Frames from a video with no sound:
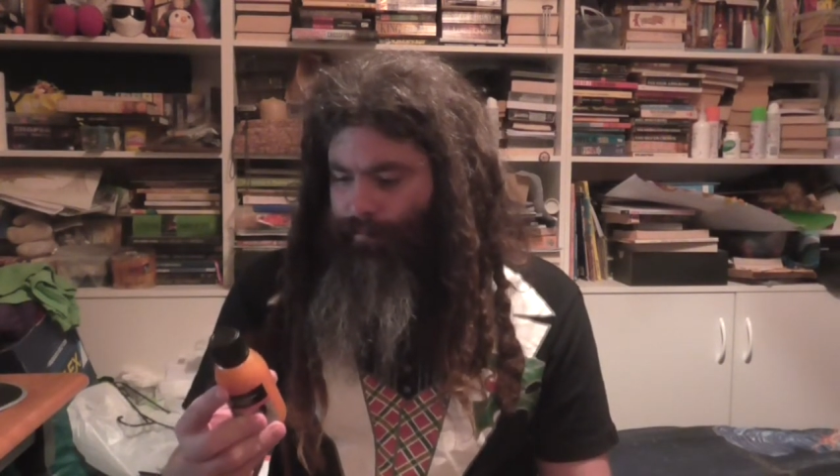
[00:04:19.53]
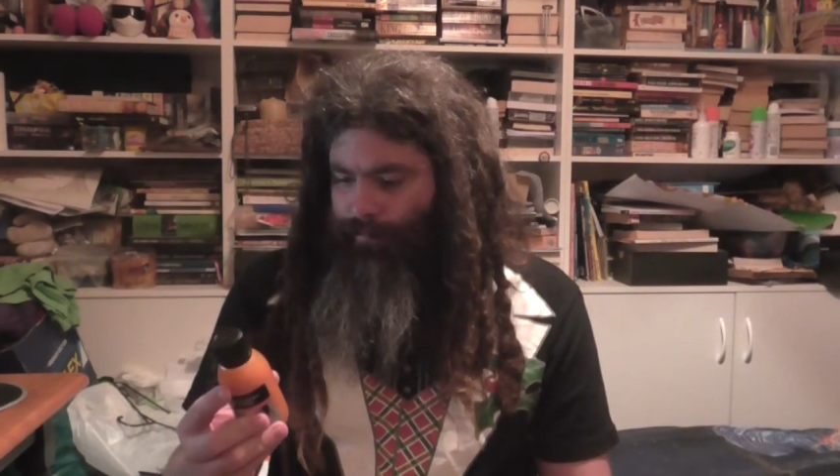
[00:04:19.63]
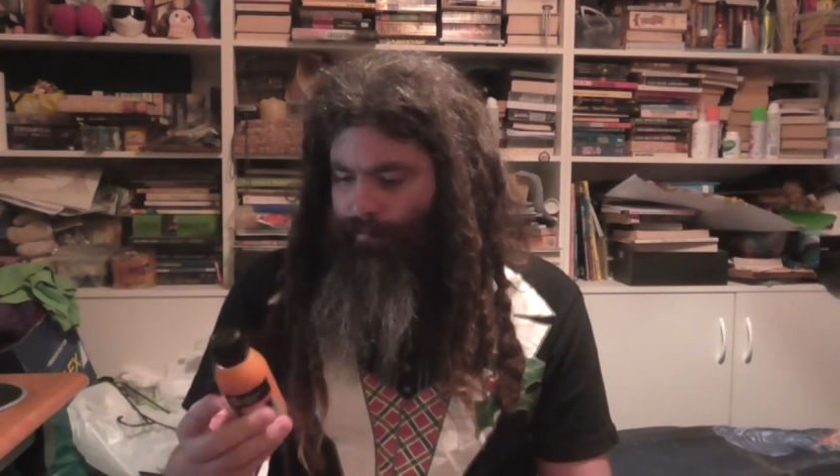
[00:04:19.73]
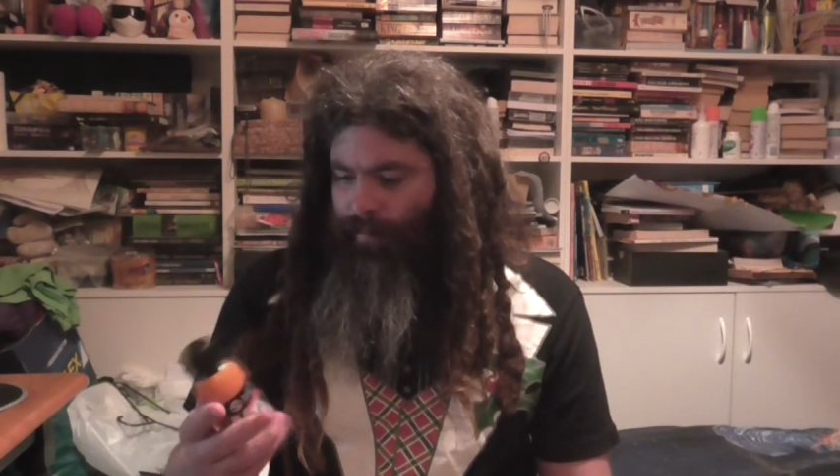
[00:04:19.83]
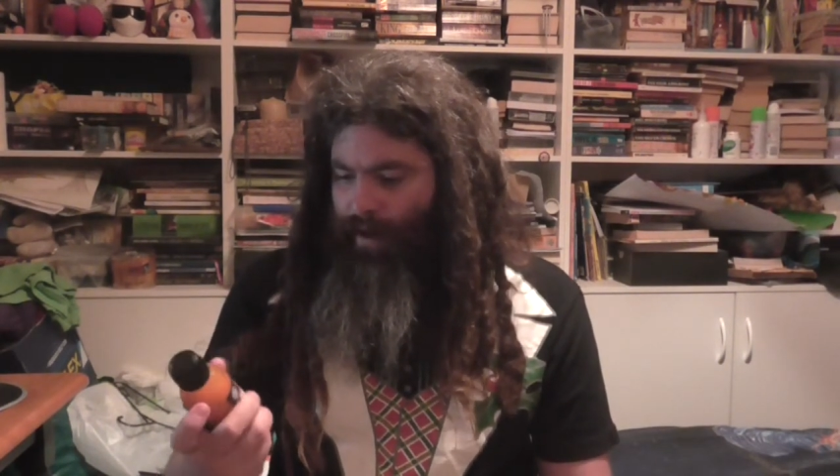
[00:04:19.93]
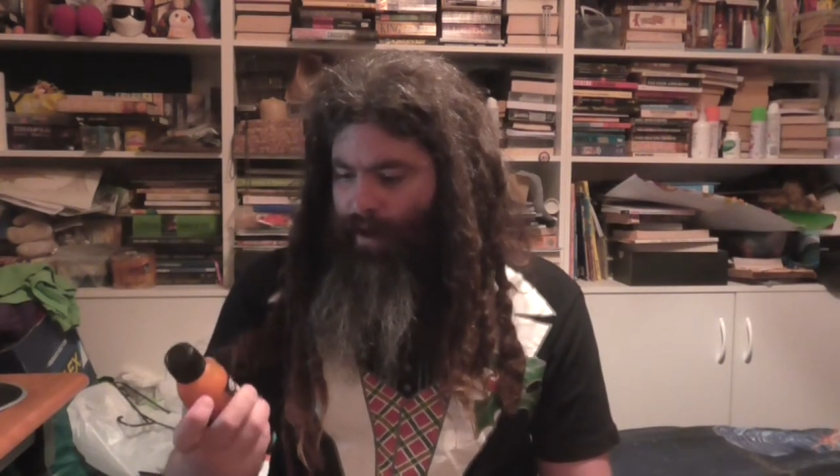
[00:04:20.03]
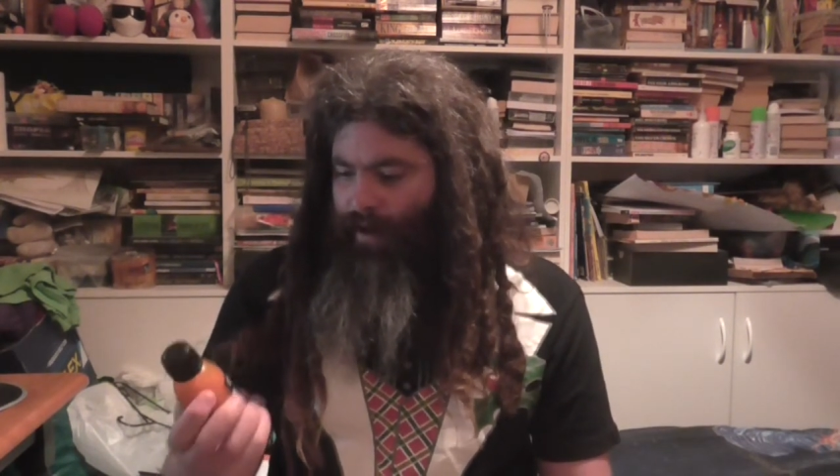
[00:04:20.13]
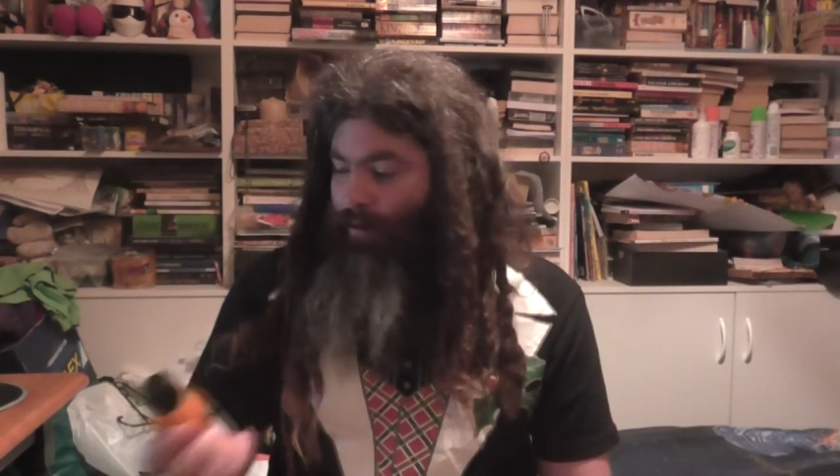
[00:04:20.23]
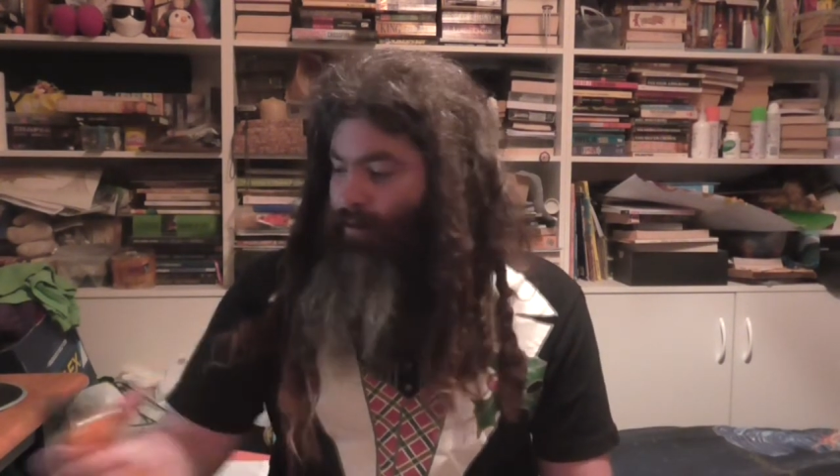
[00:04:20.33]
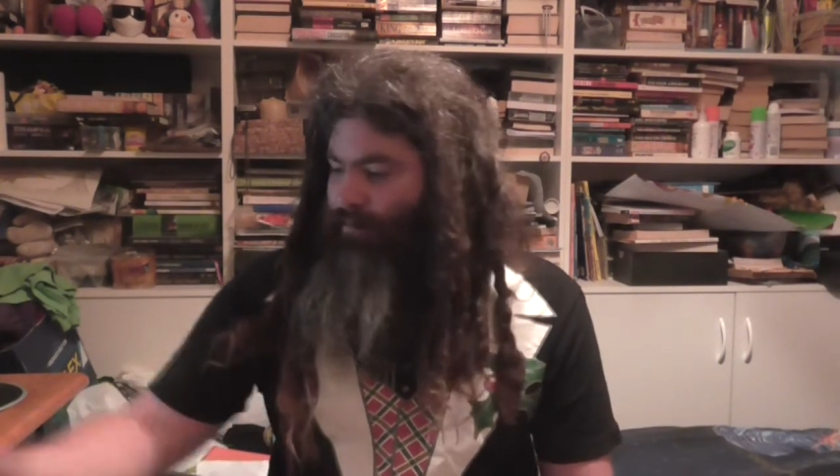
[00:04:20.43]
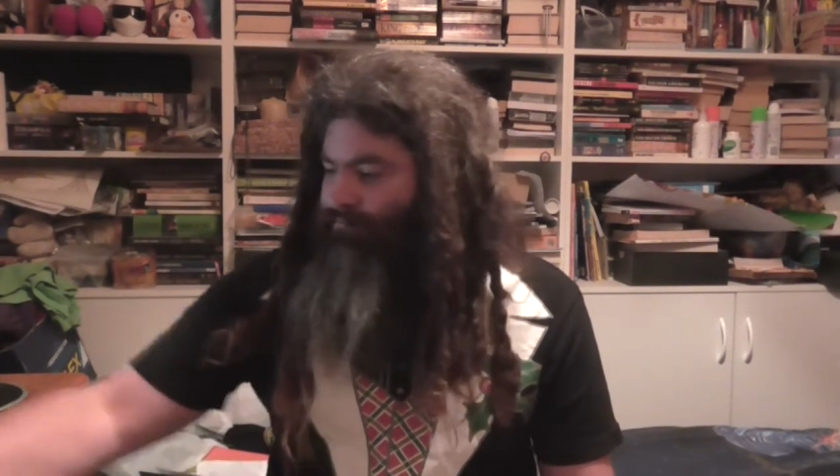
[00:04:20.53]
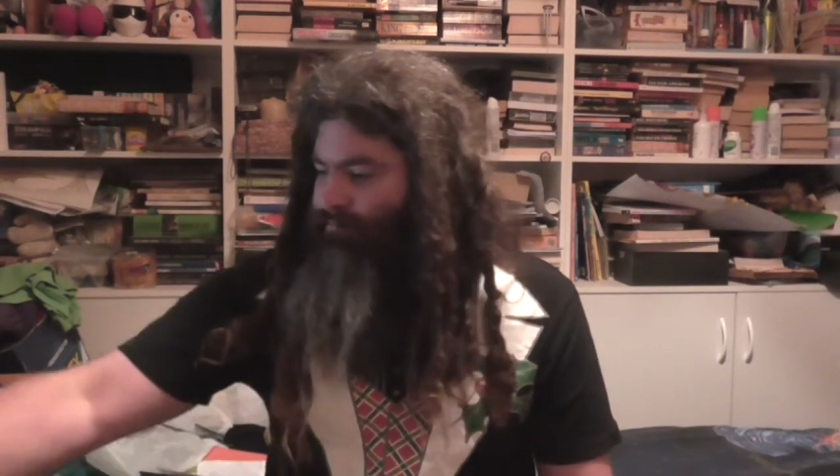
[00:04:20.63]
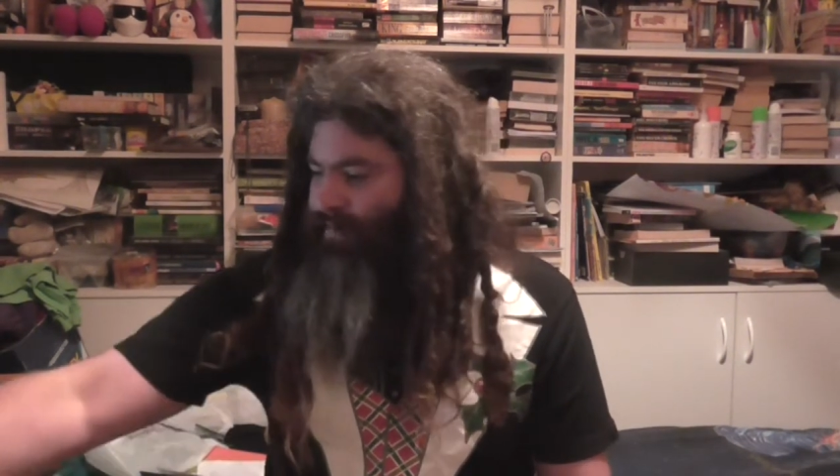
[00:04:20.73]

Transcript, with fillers: Hmm. Well,